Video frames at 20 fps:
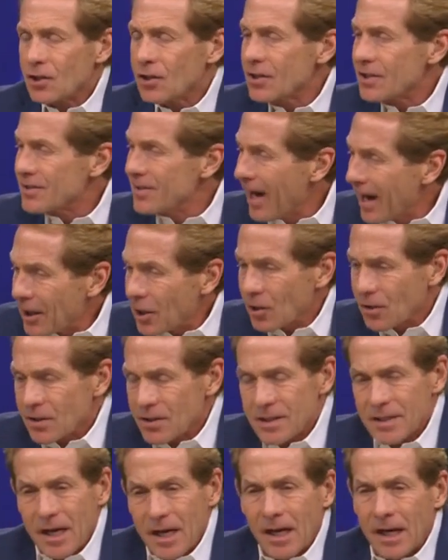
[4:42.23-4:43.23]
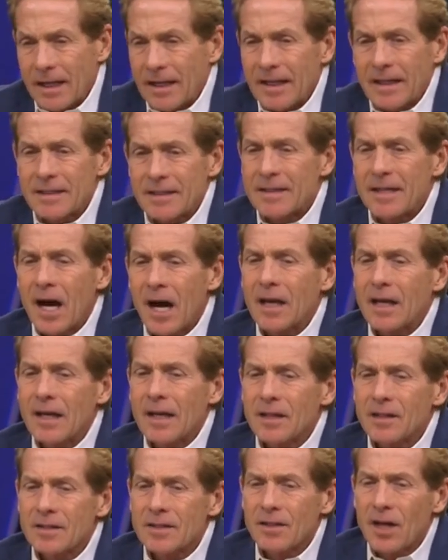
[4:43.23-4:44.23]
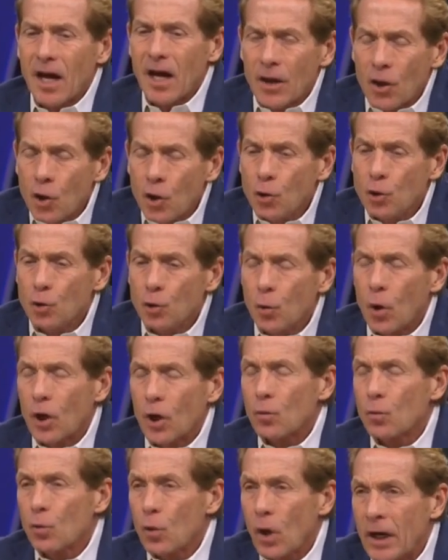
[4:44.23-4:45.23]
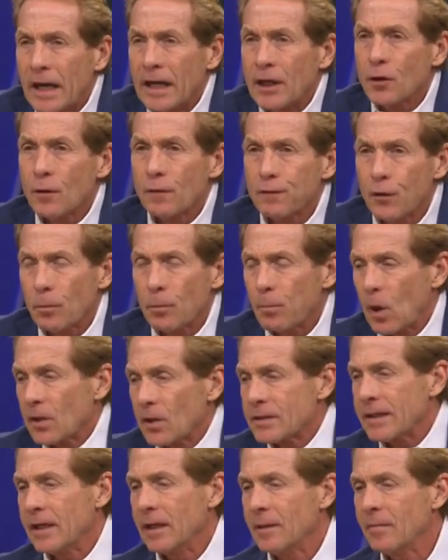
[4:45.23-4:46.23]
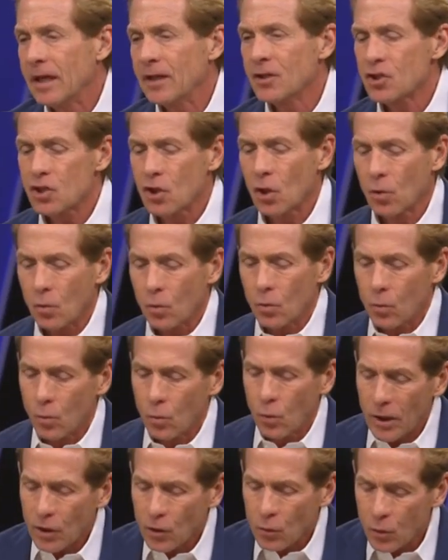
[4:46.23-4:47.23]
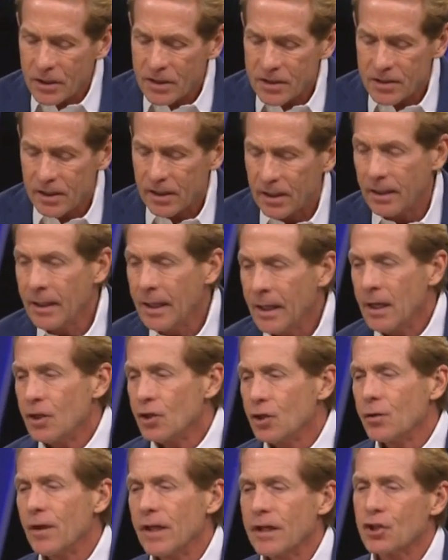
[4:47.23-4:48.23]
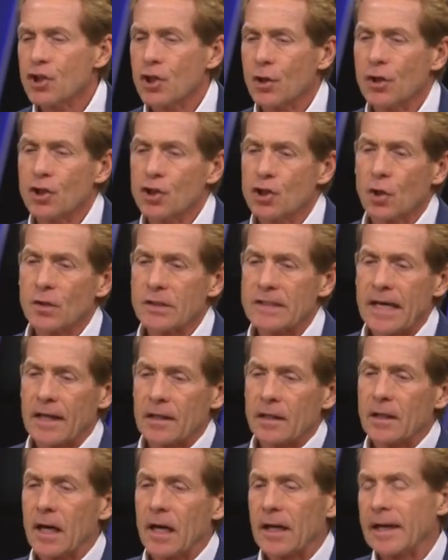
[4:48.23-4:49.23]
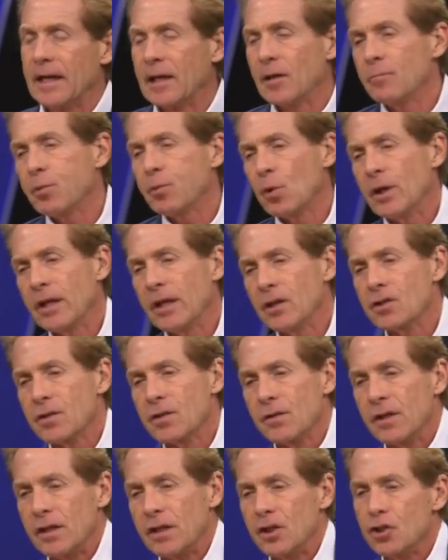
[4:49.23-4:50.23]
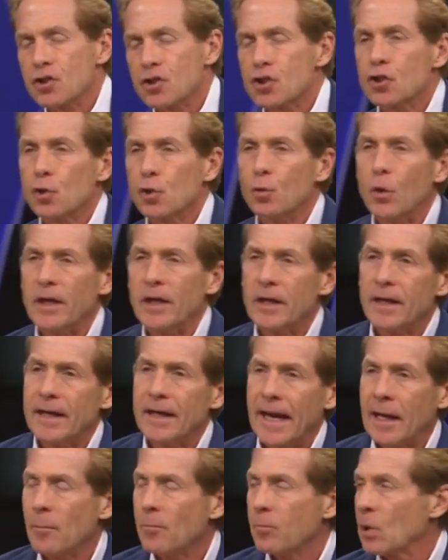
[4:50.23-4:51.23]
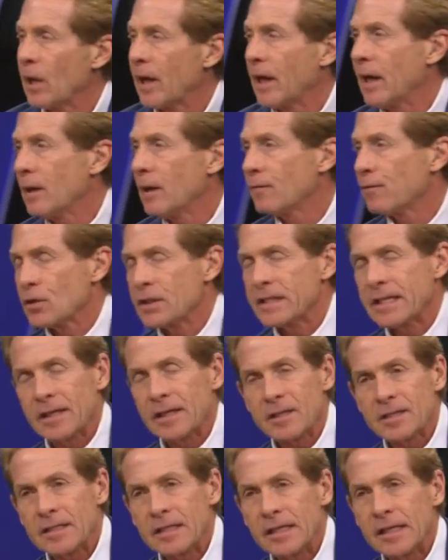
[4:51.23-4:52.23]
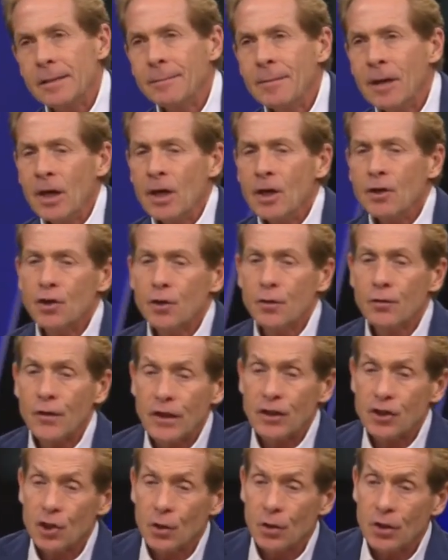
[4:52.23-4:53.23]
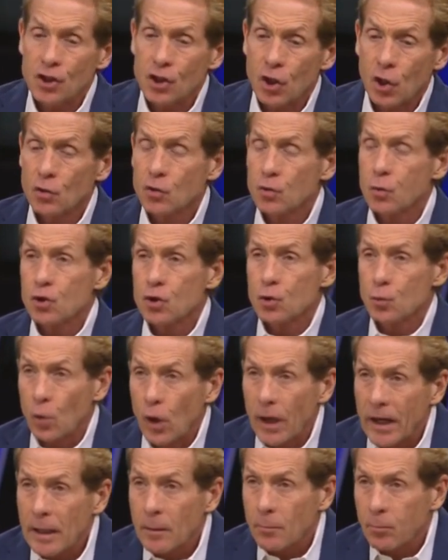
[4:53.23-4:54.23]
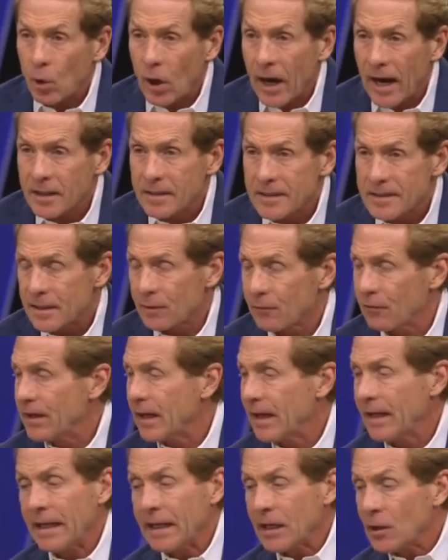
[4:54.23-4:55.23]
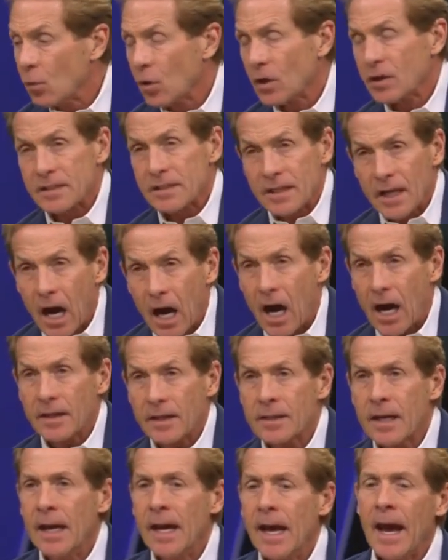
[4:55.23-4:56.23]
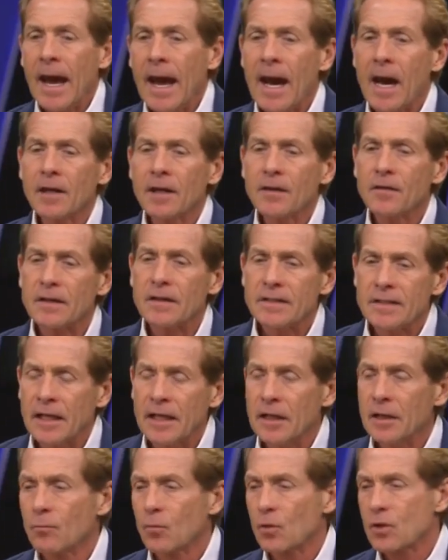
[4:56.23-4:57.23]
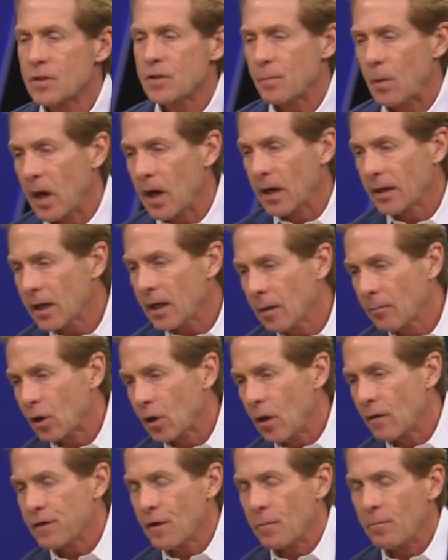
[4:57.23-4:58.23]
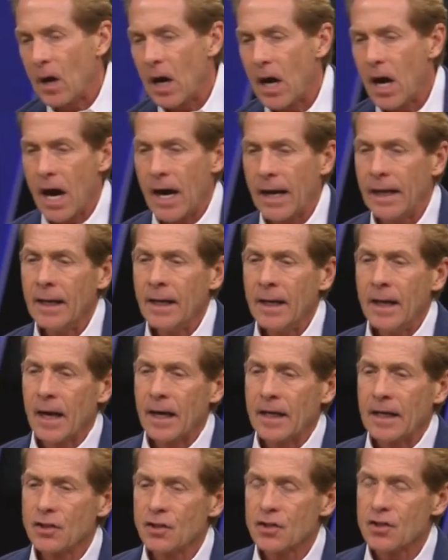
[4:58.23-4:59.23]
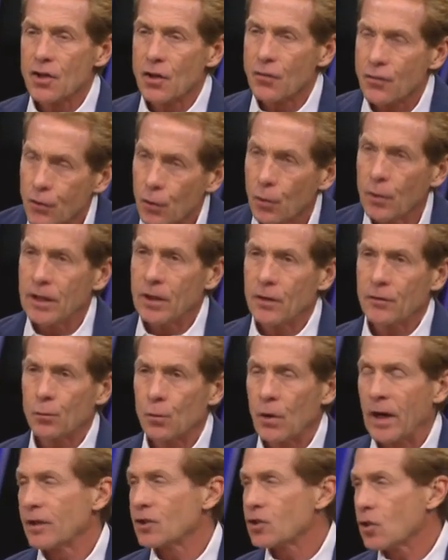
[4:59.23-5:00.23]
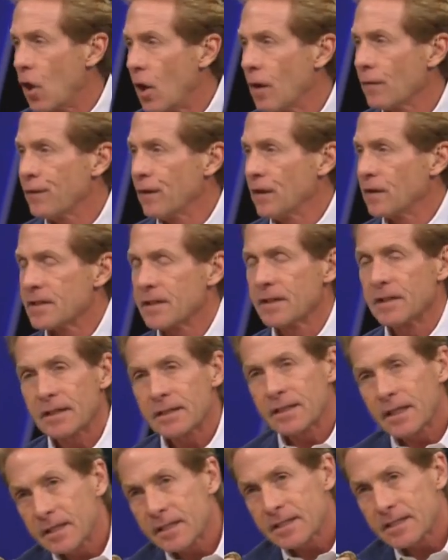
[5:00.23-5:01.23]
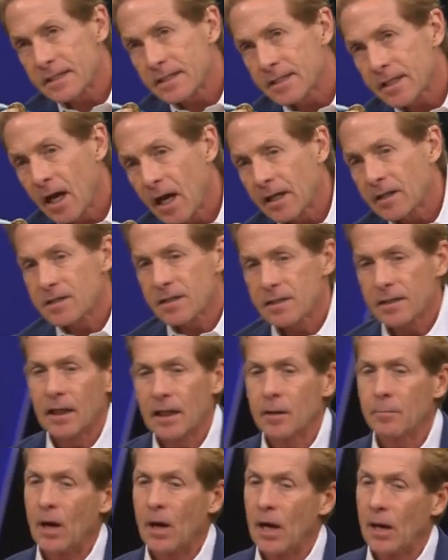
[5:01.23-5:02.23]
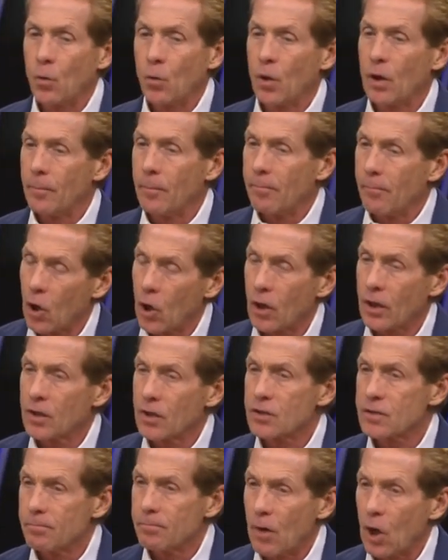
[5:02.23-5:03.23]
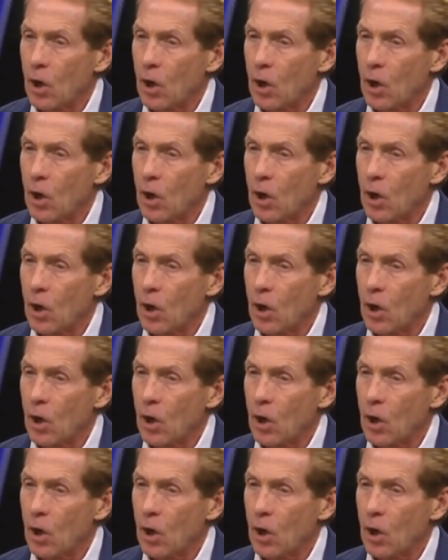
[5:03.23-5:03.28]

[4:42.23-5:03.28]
It's just not a good sign. It's not who you want running your football team. And so what did we see? Do you think Jerry Jones had a lot of input into the 2-week game planning for Tennessee? Do you think Jerry Jones was running practice every day? He was not. How did the team respond coming off a bye against the 30th ranked offense in the Tennessee Titans, led by one Marcus